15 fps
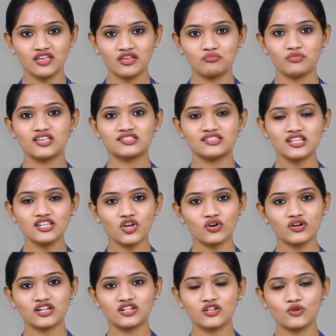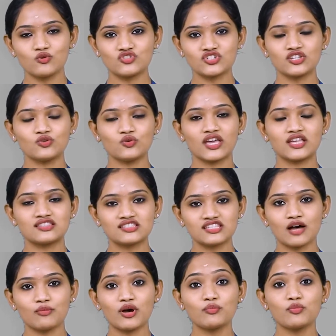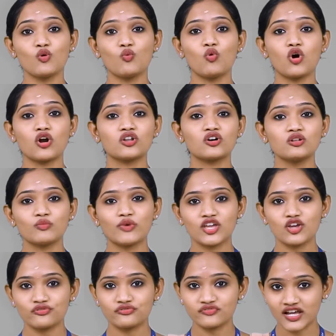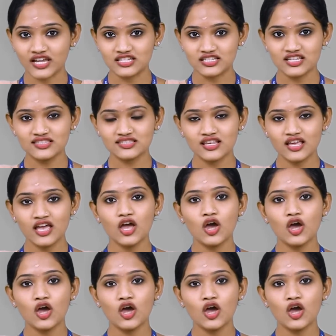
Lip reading: because in your conclusion you can sum up what all were your findings